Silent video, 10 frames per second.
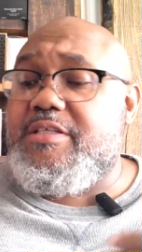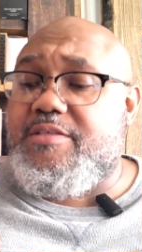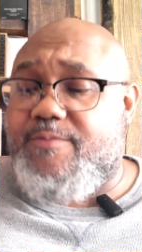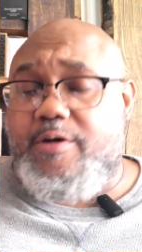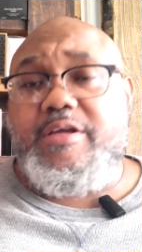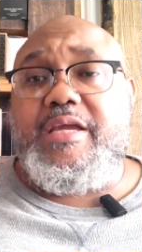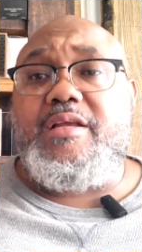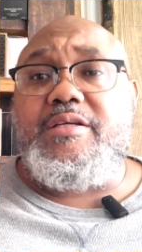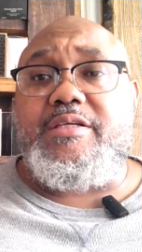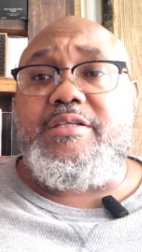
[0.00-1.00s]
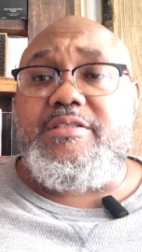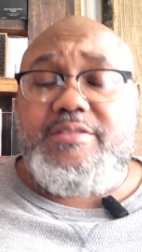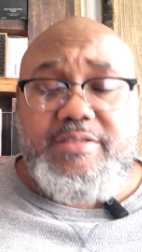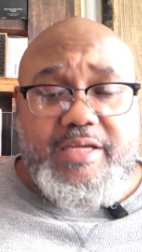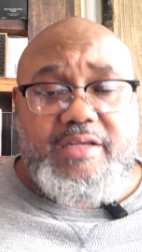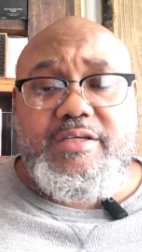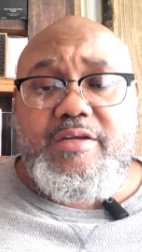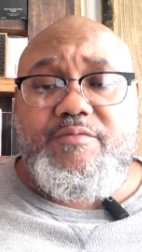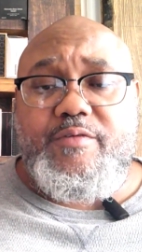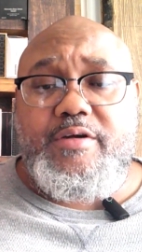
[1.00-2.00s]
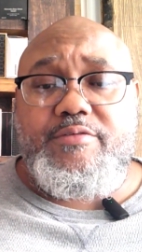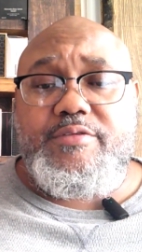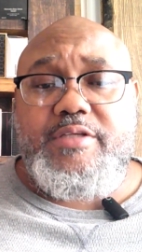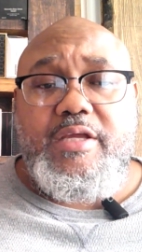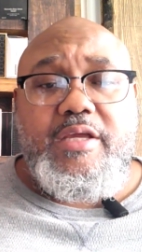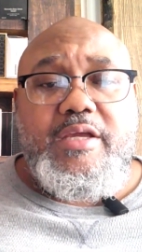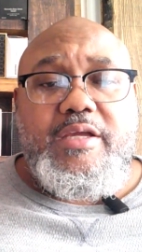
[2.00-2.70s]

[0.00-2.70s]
It is very elegant. It is an elegant fragrance.